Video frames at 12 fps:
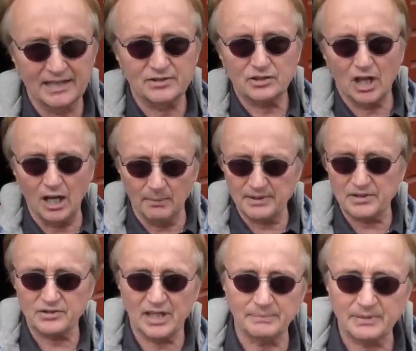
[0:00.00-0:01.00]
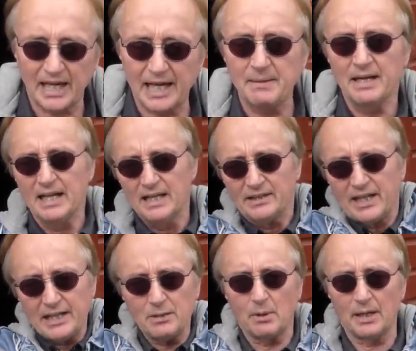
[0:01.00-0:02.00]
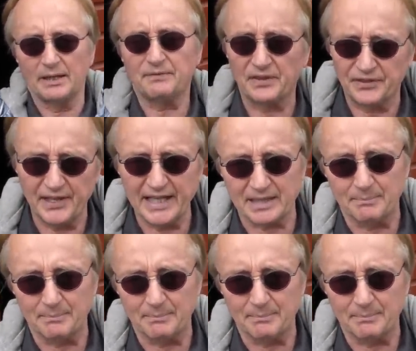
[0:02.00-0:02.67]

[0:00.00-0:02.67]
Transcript: and install them at the same time, then you won't have to think